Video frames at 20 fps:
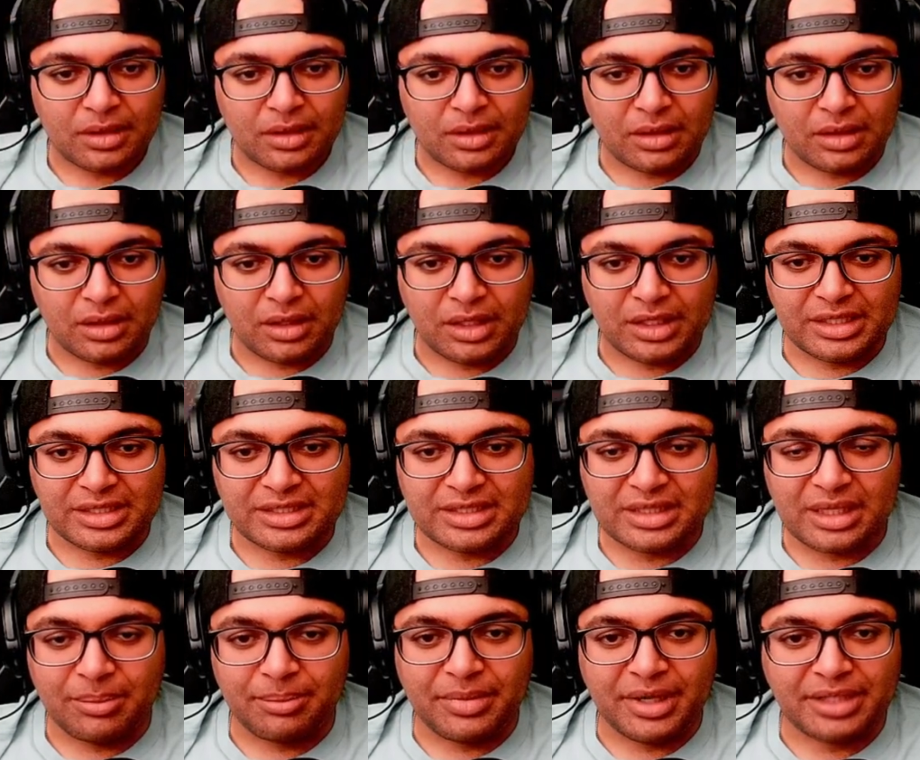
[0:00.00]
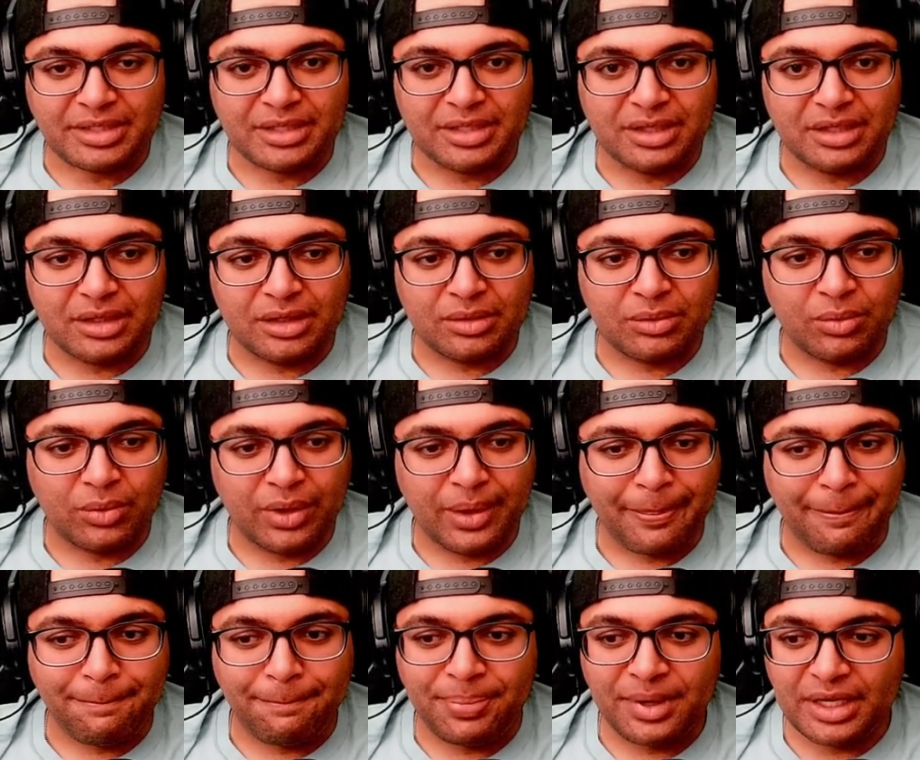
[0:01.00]
Oh, he skipped my turn. What a
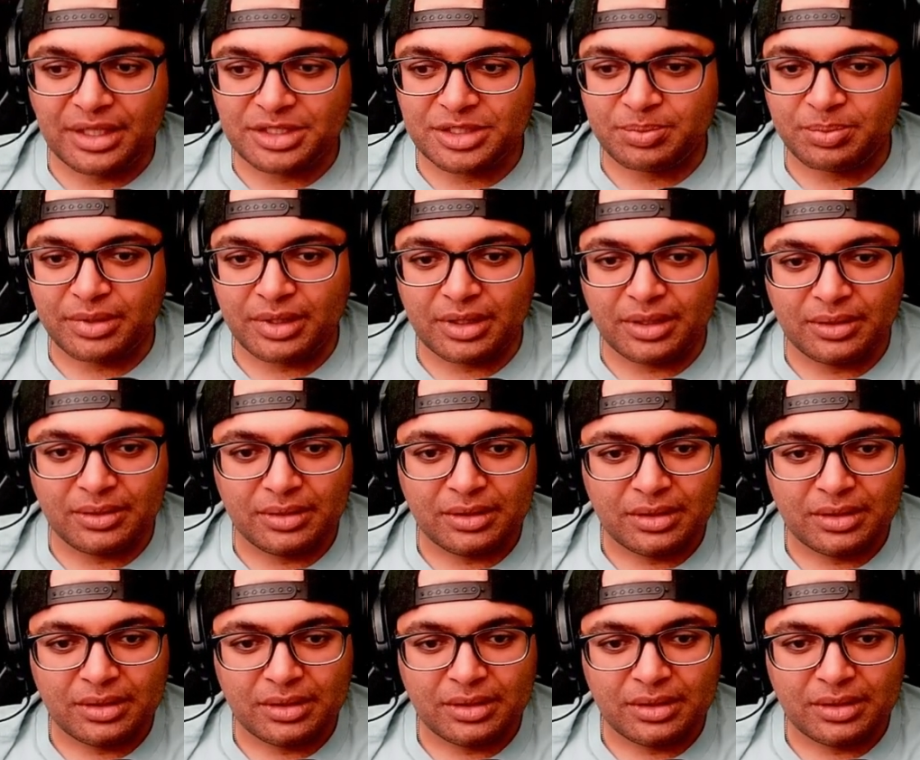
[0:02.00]
bitch, bro.